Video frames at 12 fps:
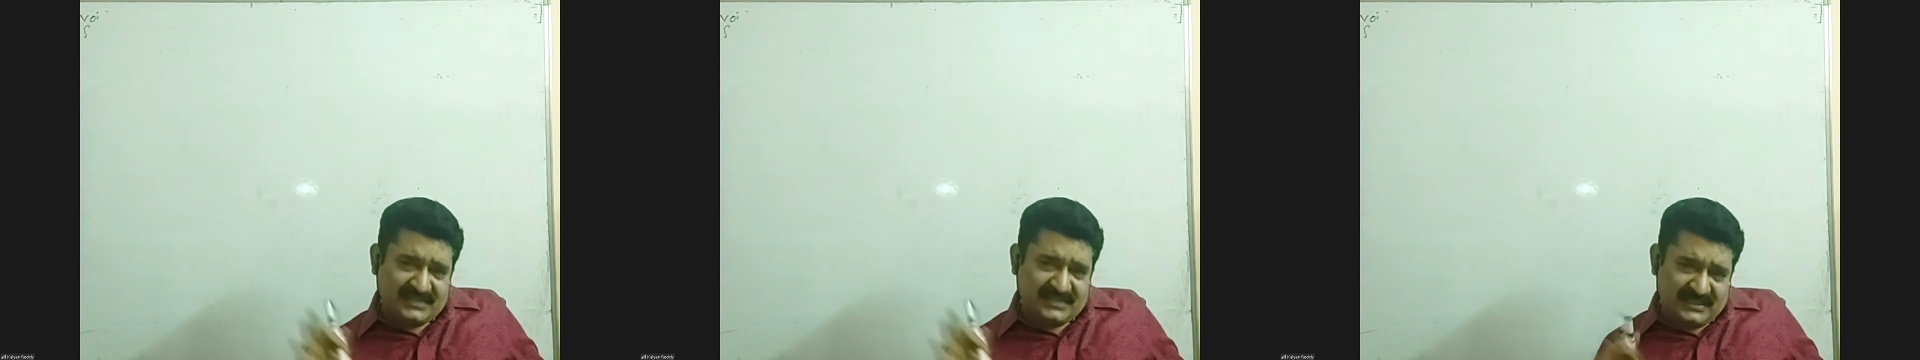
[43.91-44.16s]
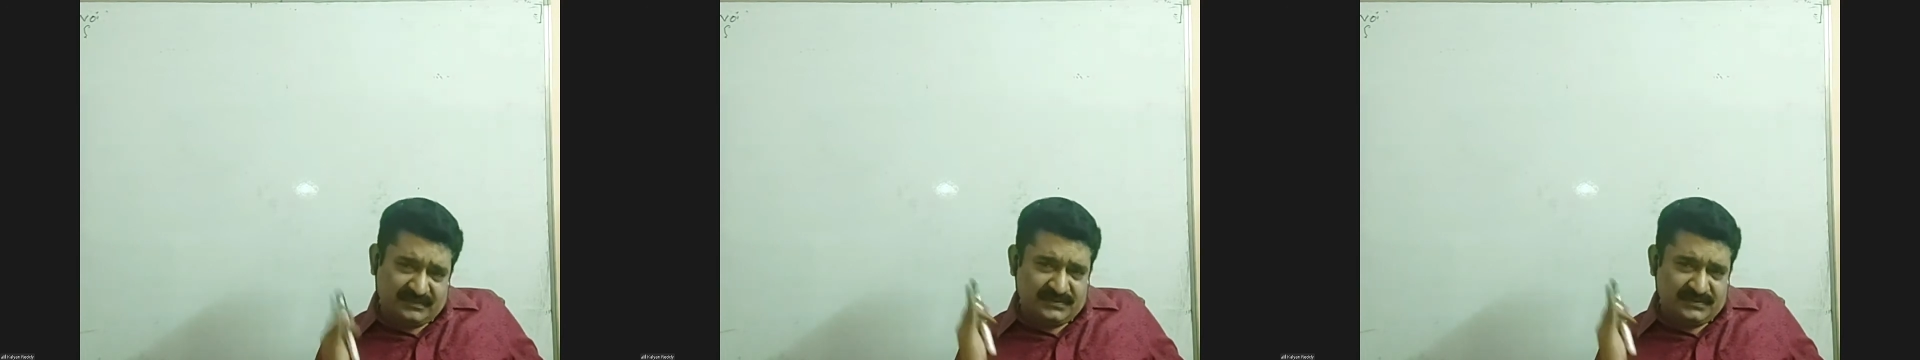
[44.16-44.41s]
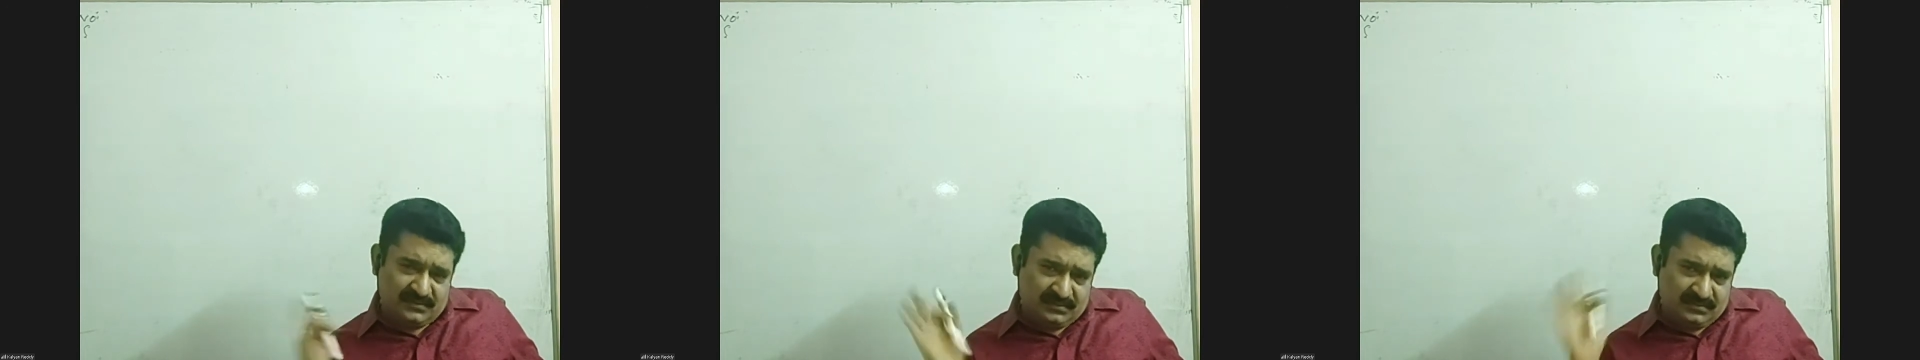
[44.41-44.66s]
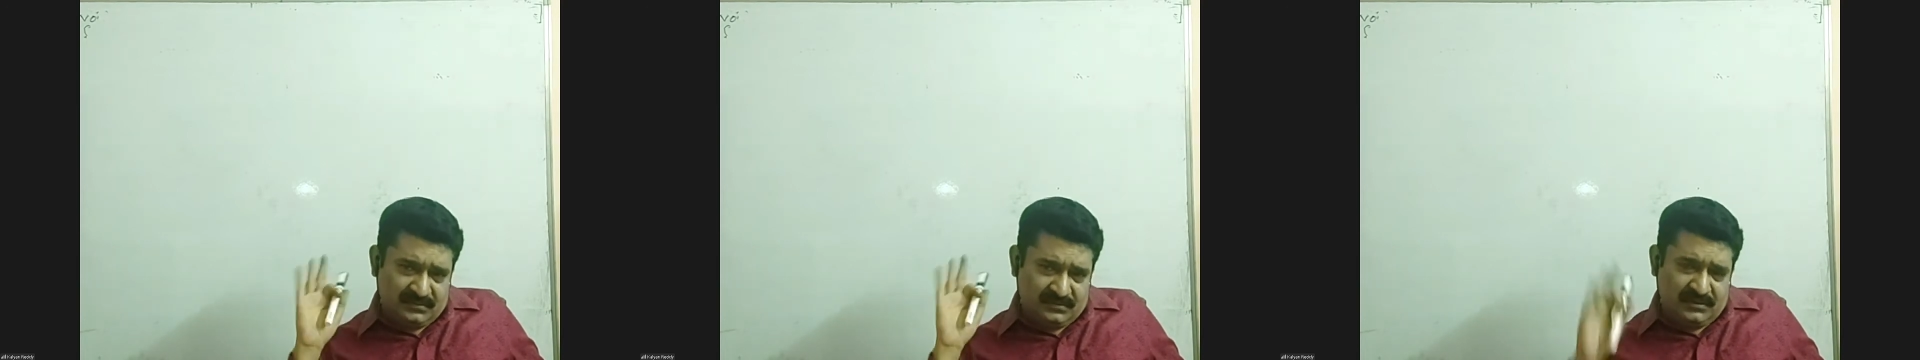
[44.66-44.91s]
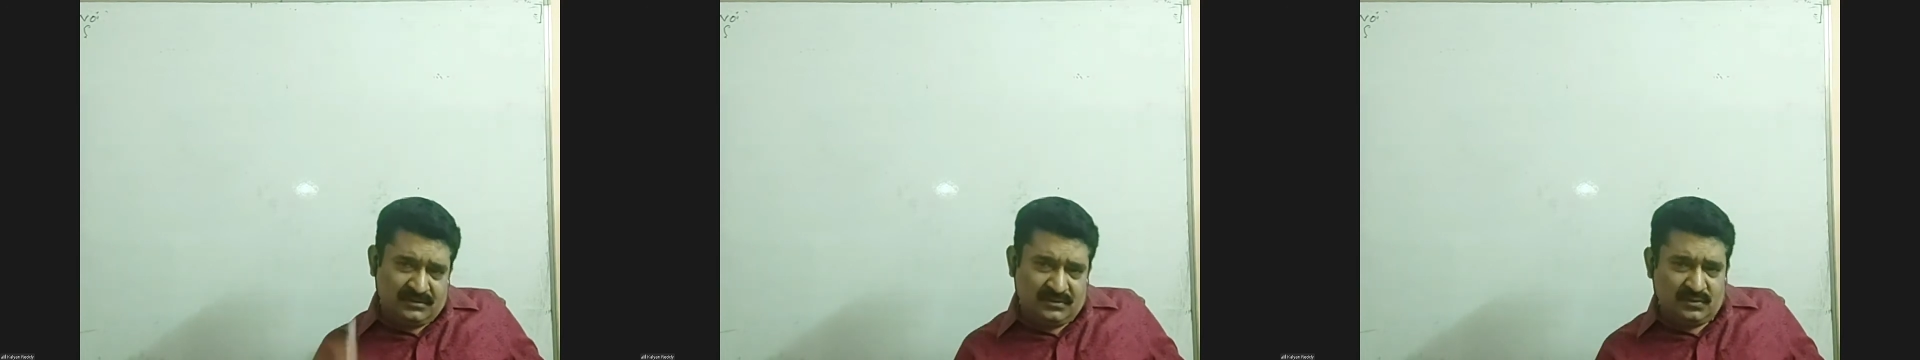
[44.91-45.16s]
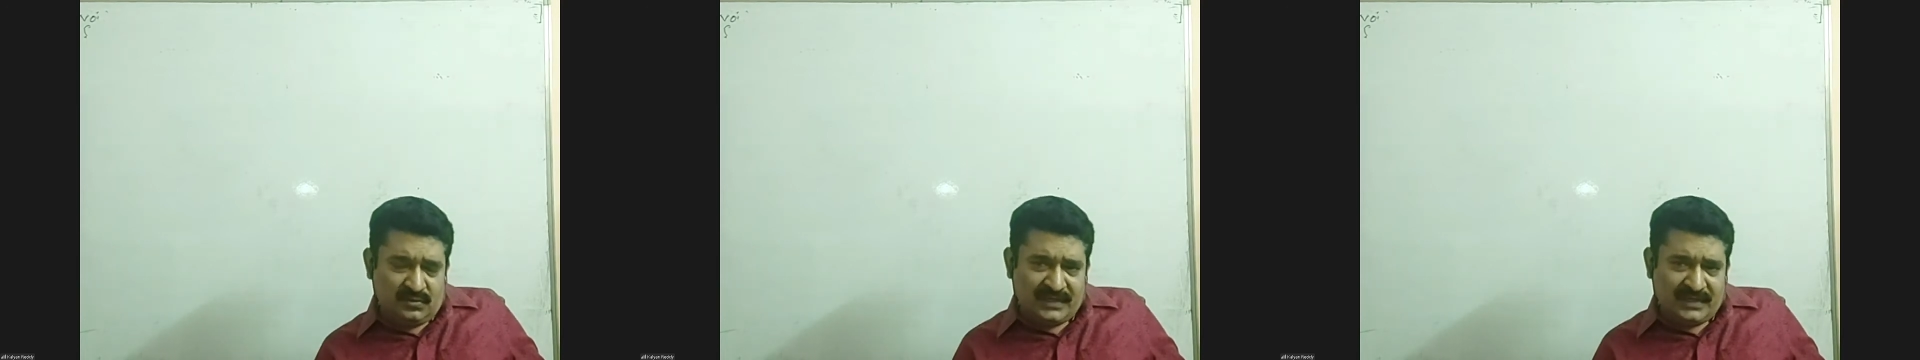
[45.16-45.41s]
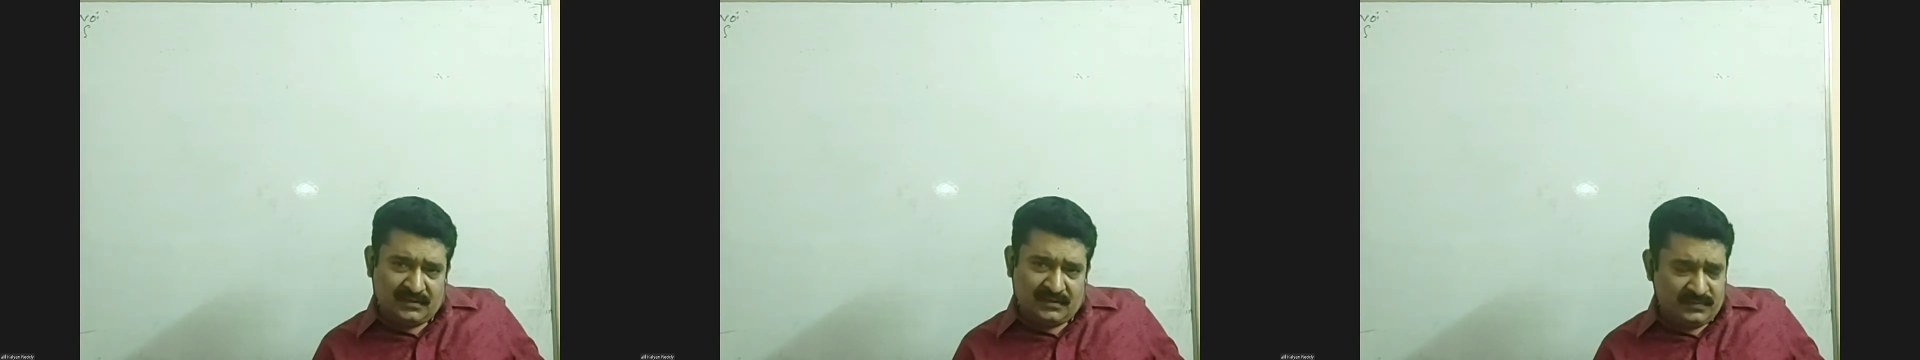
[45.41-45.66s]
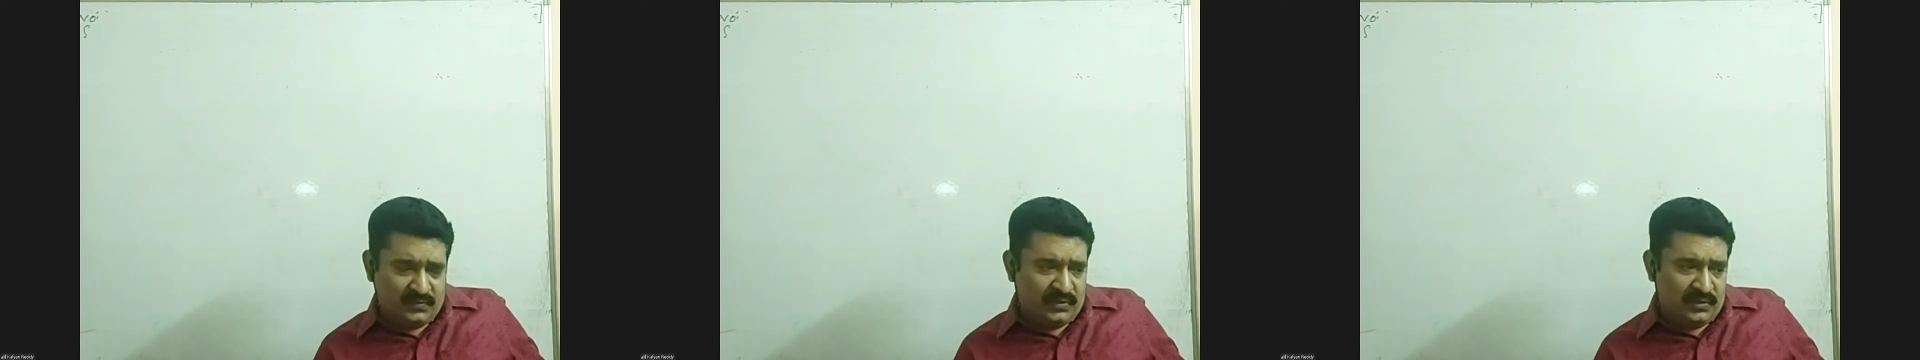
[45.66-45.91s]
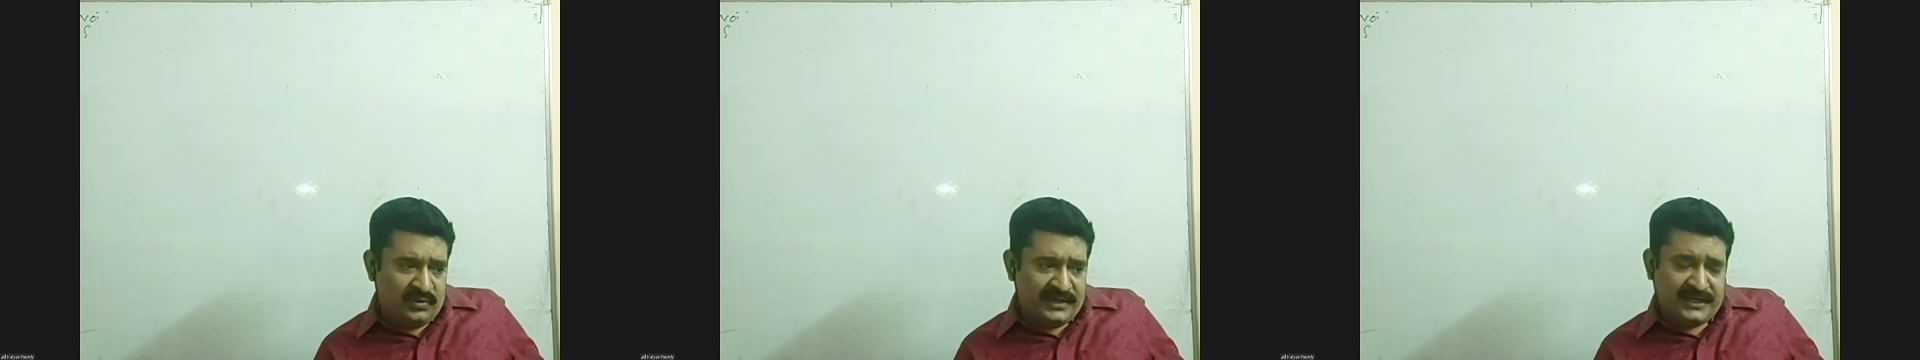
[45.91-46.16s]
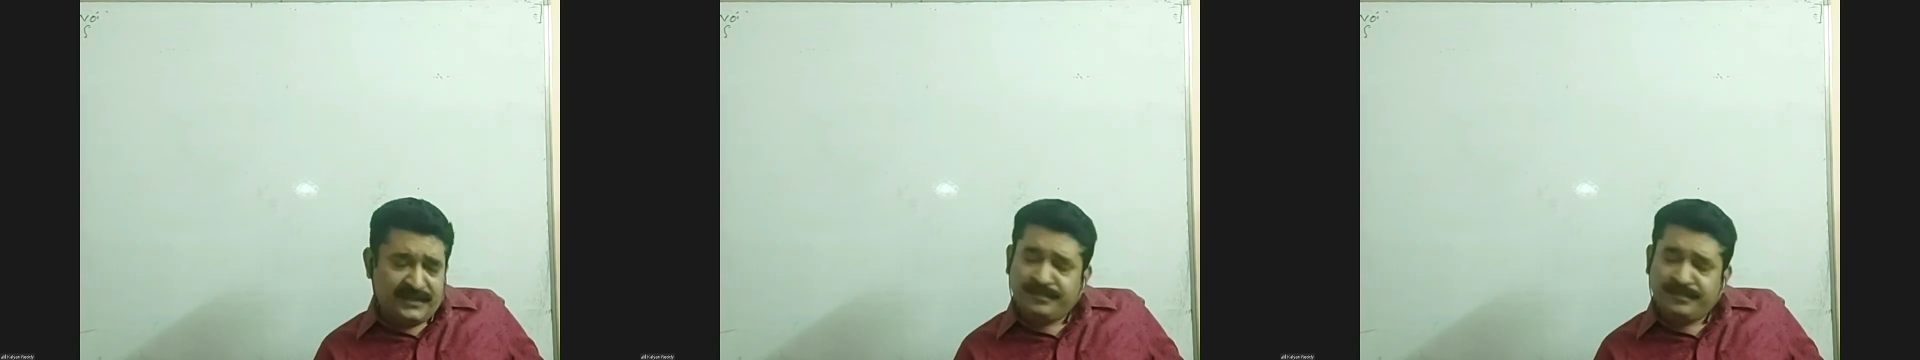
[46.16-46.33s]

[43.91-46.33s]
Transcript: enough. Through while, we'll go ahead.